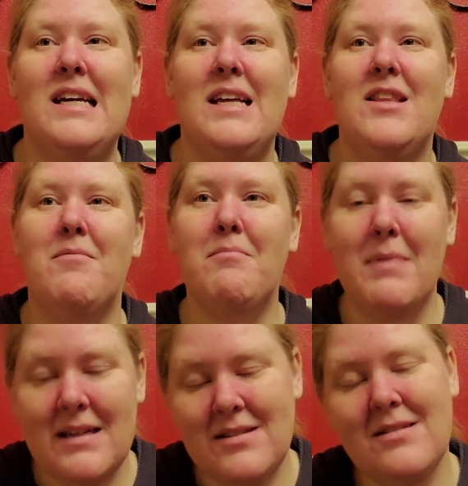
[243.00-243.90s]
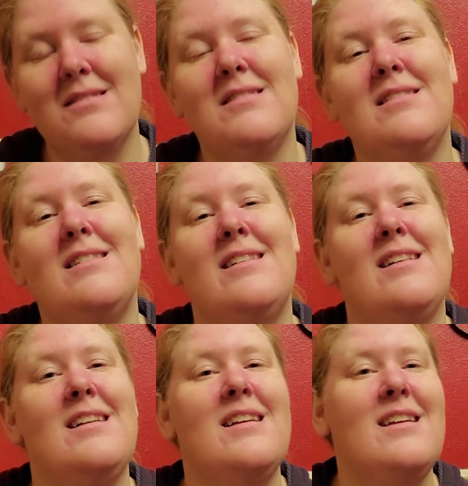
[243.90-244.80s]
mental
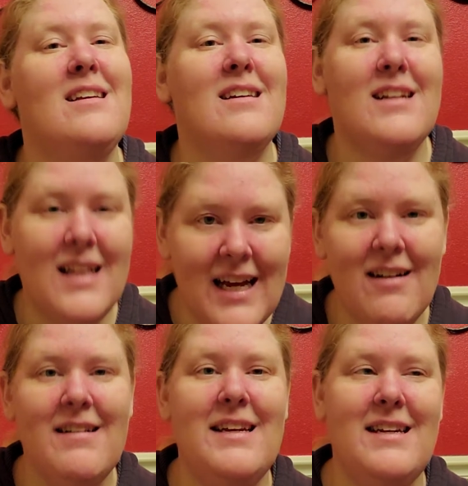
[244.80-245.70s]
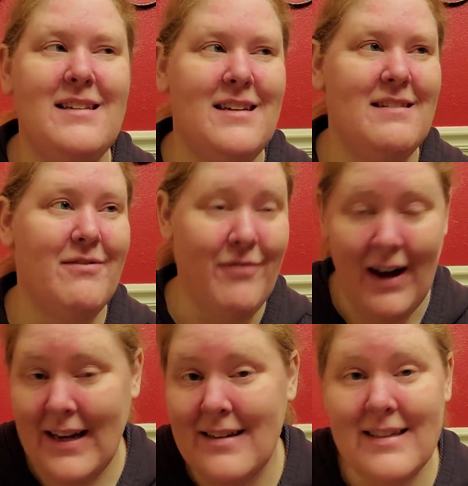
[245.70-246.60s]
clarity
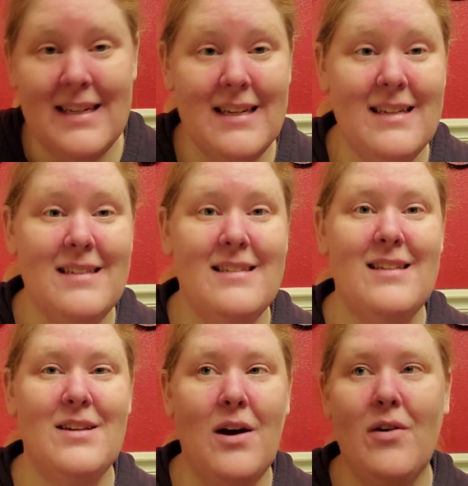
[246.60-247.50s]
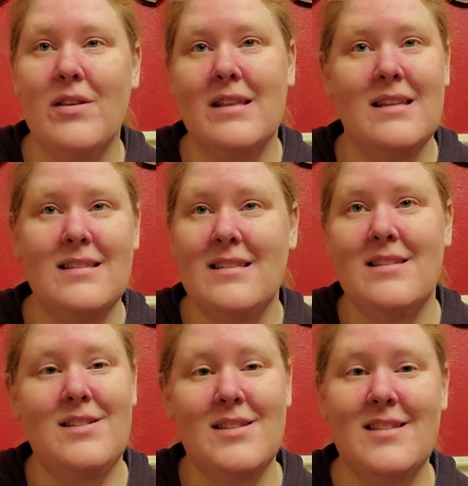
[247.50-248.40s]
finally to know that this
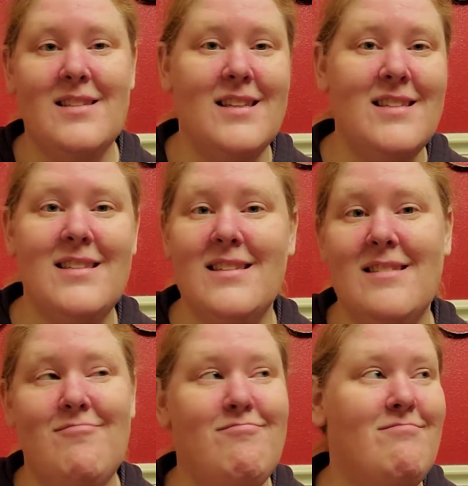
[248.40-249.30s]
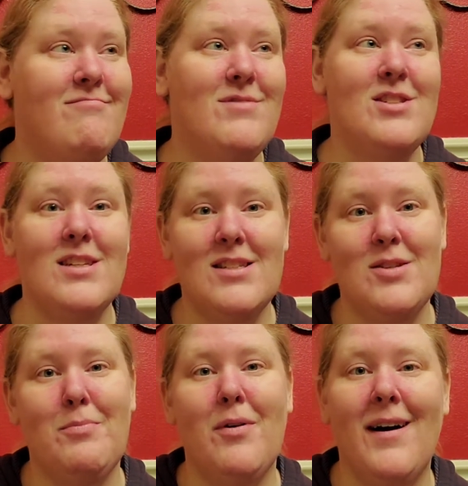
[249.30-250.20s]
is just the
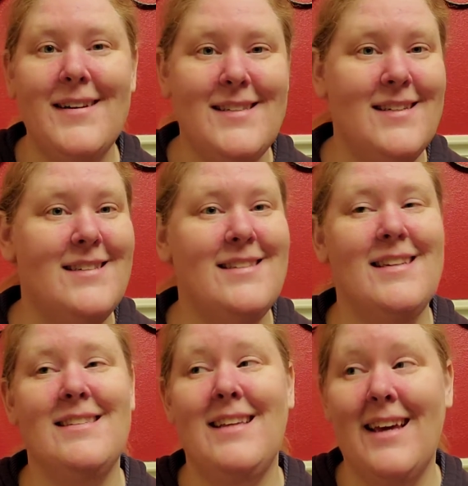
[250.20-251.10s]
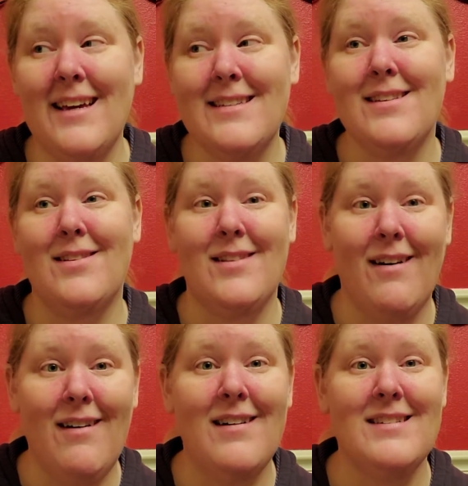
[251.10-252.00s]
process. It takes a
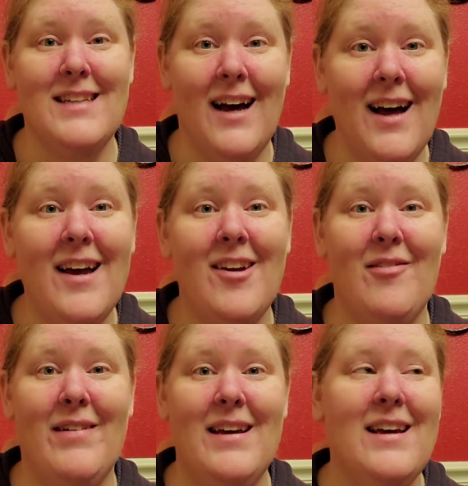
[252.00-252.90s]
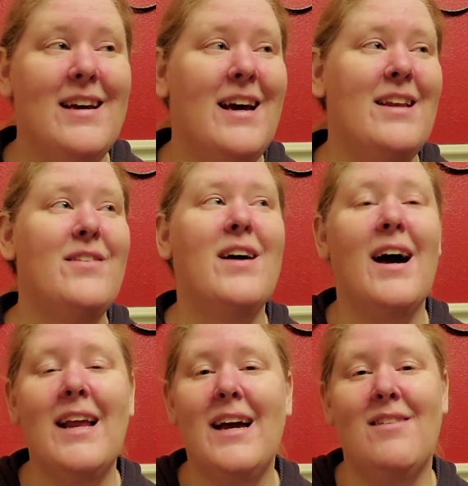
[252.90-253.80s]
long time and you got
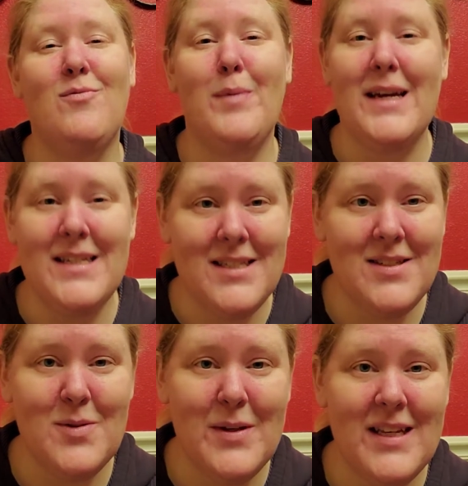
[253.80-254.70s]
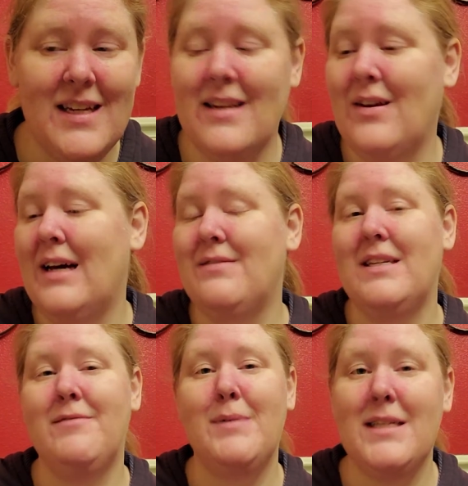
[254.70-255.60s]
to have patience with it and you have to
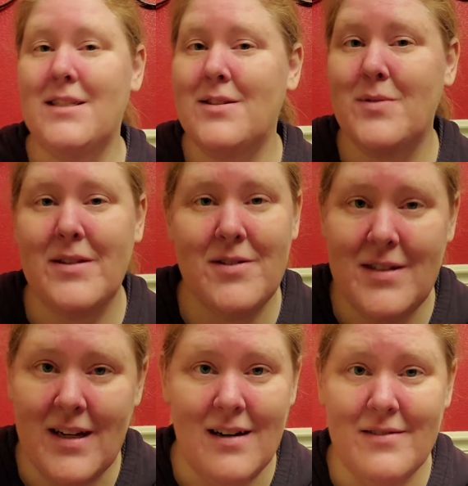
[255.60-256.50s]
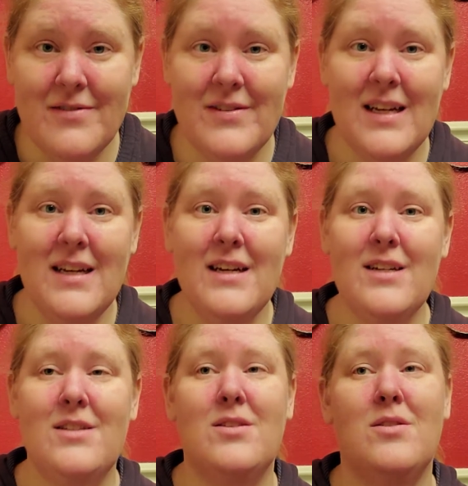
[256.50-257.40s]
have patience with yourself.
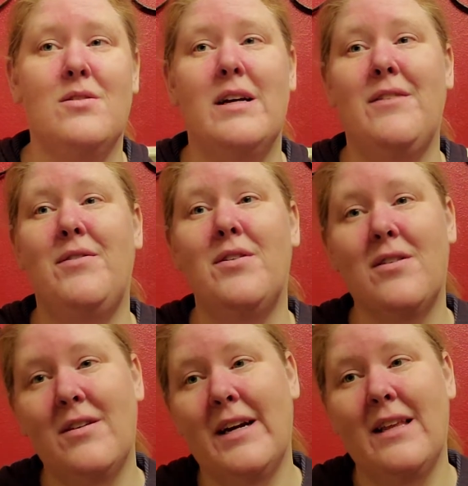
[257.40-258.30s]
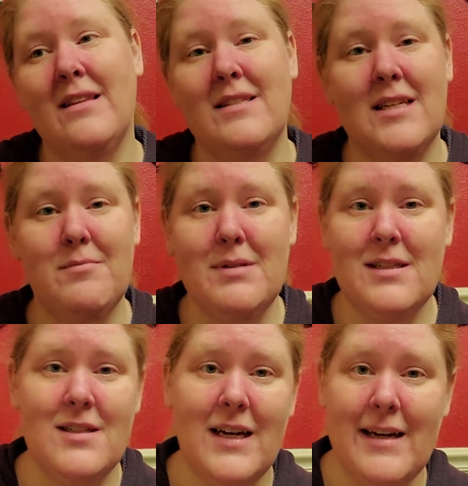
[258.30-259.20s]
So if you're in the same
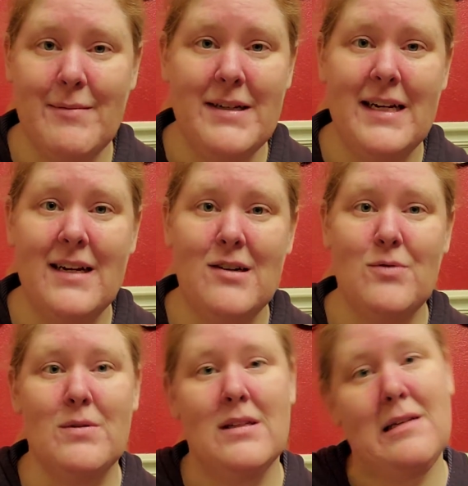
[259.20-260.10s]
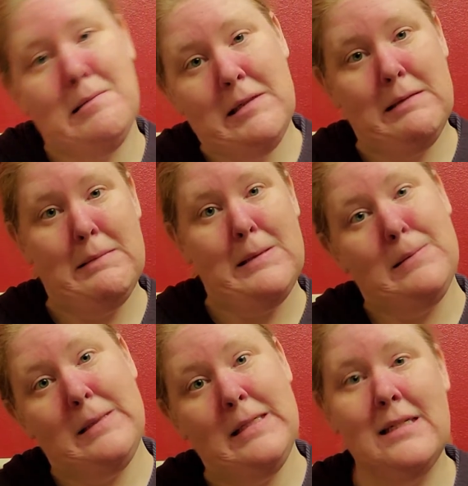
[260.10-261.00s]
position I am right now and we're a little bit up this
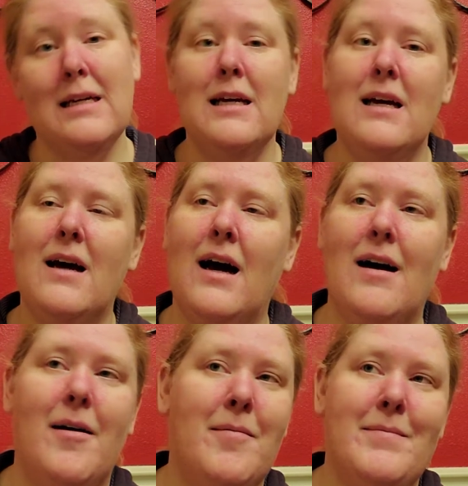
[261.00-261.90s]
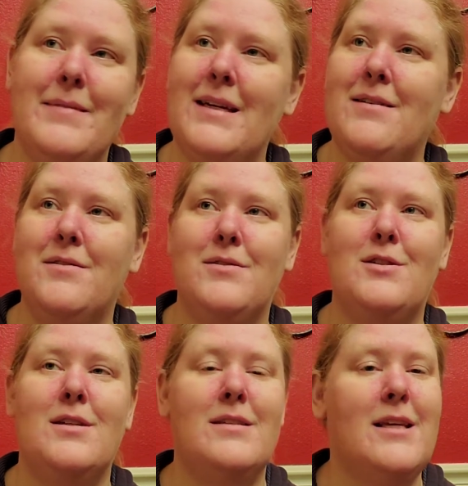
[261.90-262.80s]
week,
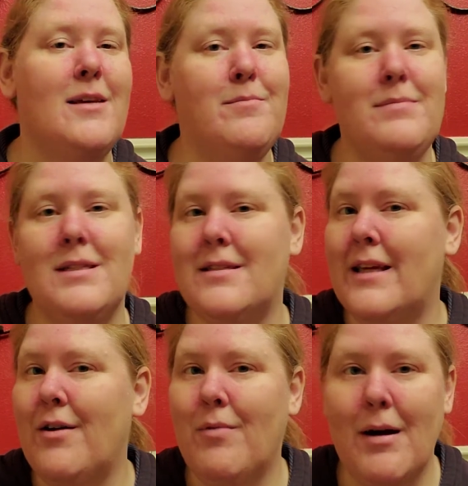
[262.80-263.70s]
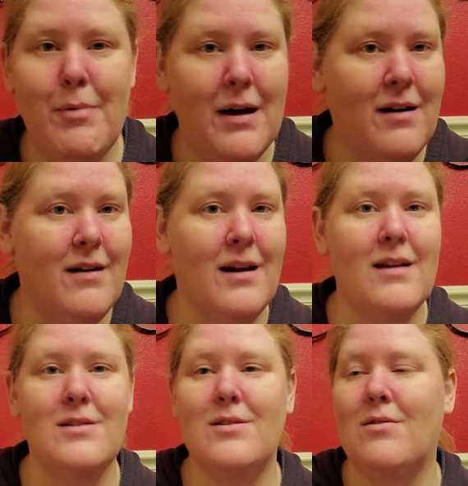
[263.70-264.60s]
just get right back on
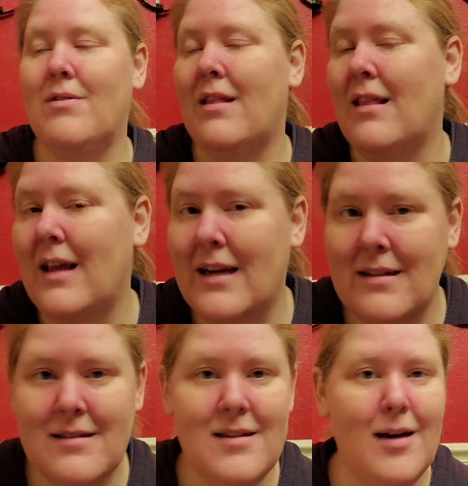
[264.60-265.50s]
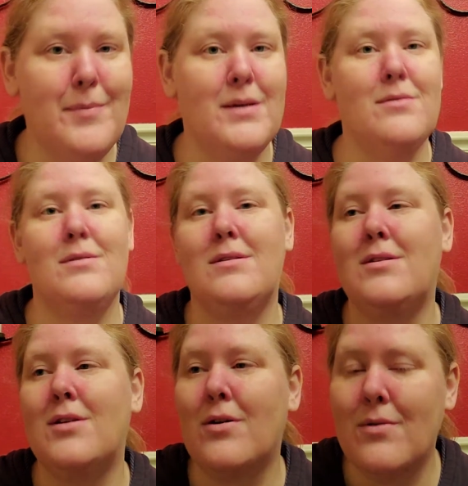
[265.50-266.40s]
it. Don't let it stop you.
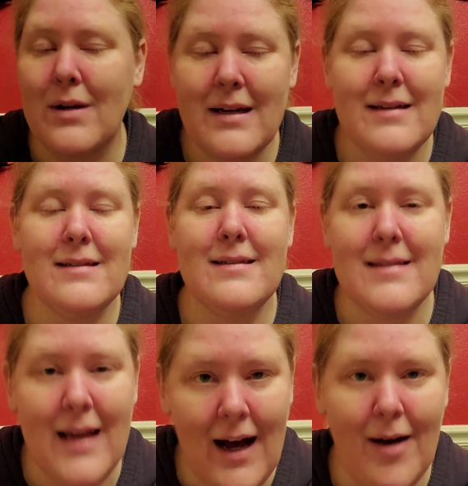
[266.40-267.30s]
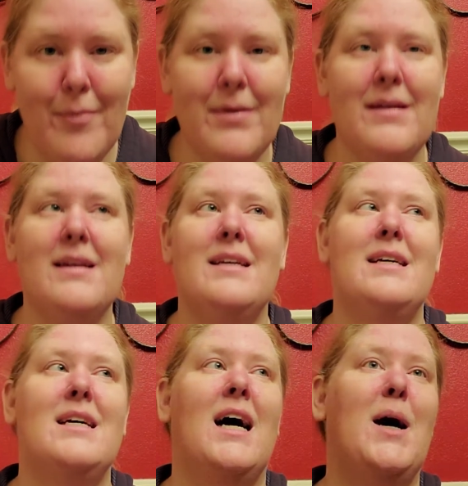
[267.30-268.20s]
Don't stop.
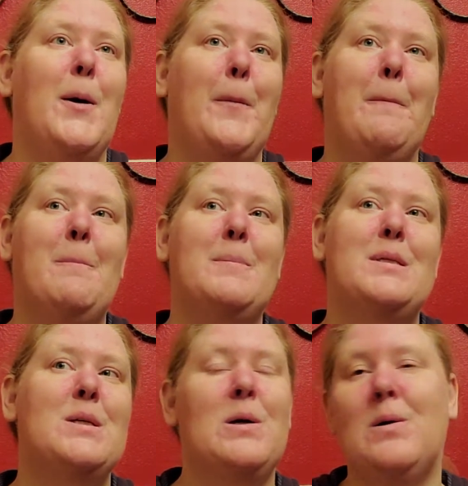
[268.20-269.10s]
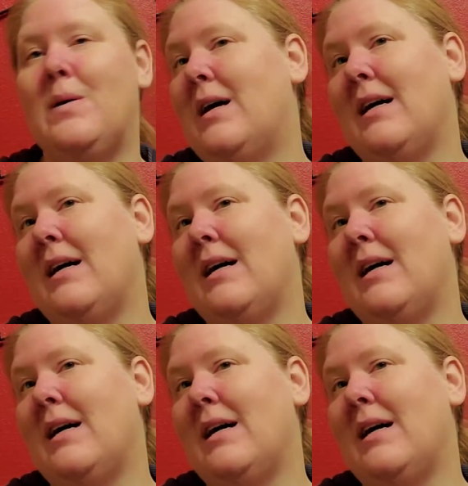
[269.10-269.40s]
So